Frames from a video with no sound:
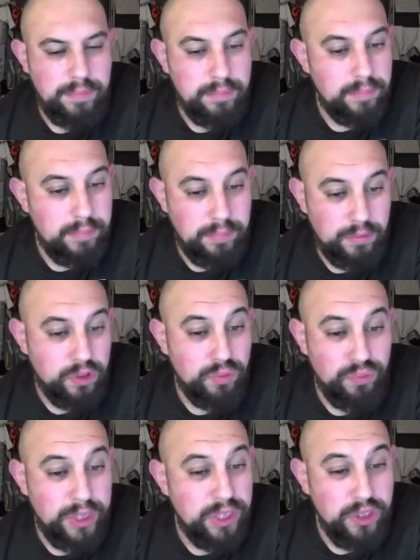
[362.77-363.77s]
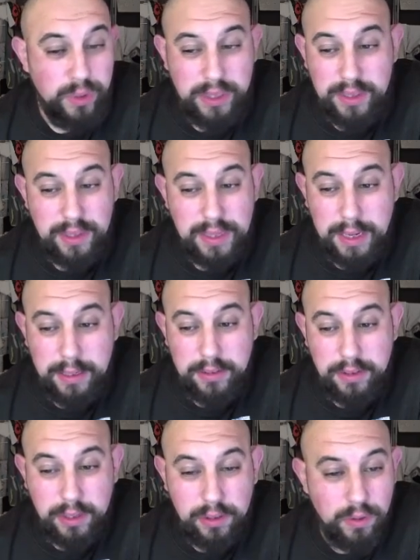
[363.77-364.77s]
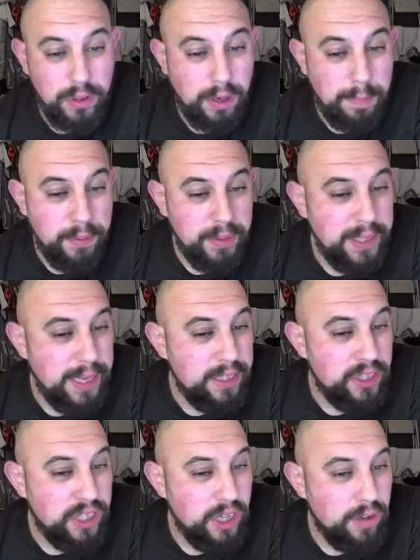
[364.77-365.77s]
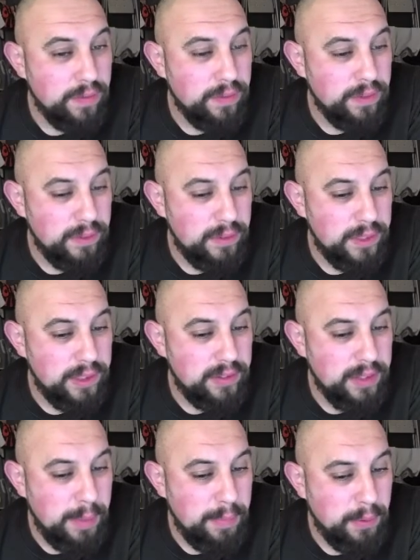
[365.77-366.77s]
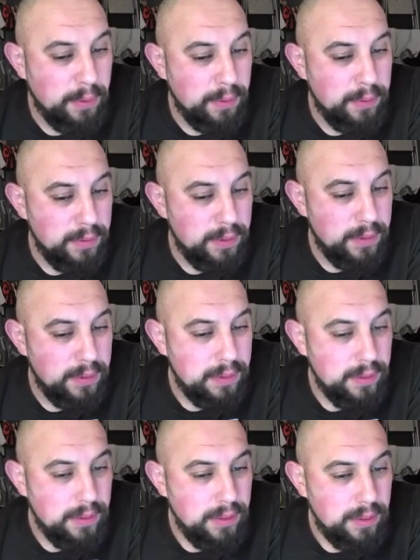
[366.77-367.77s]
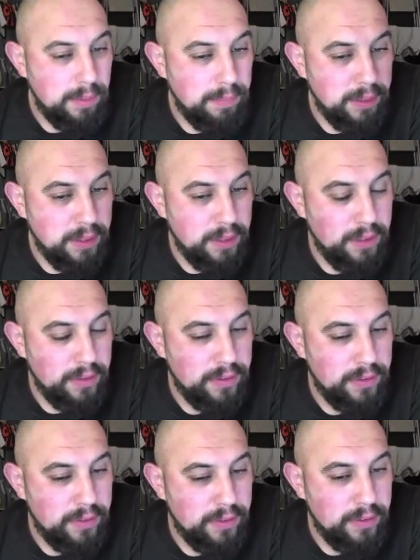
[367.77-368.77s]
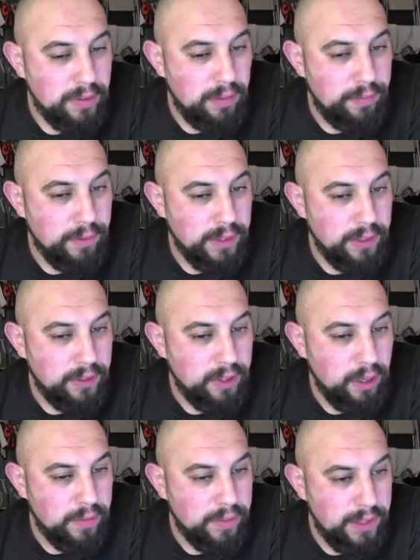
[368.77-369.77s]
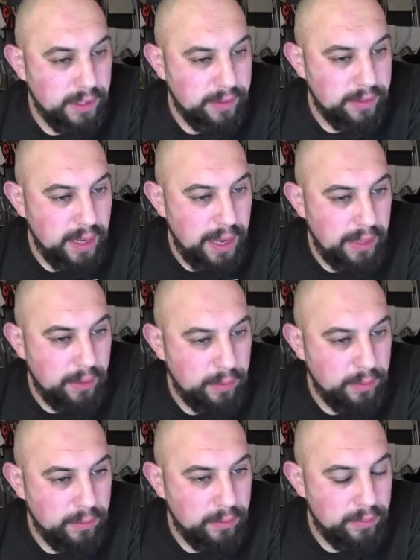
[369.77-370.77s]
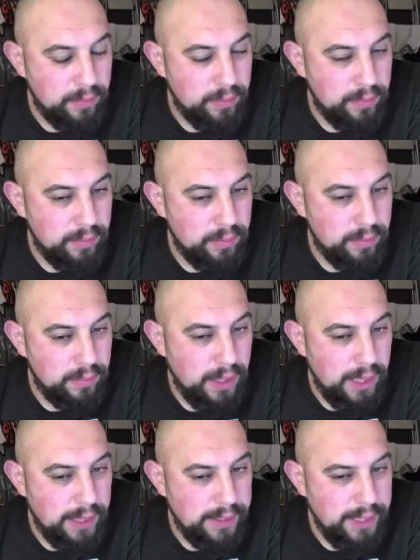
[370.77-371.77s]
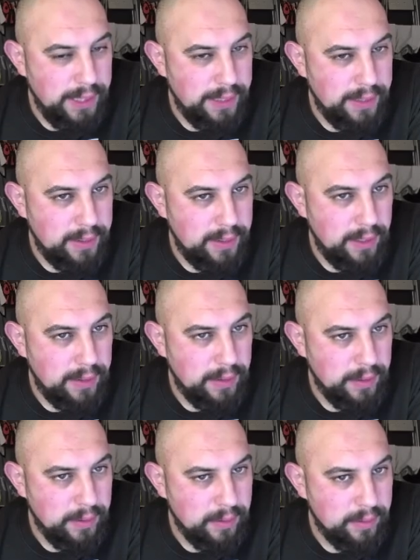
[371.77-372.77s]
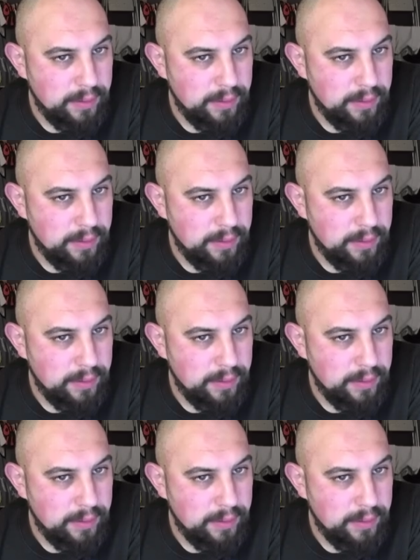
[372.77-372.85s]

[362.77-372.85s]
Couldn't really do anything there because I put the energy on this Gible because I thought they'd knock this out and they didn't.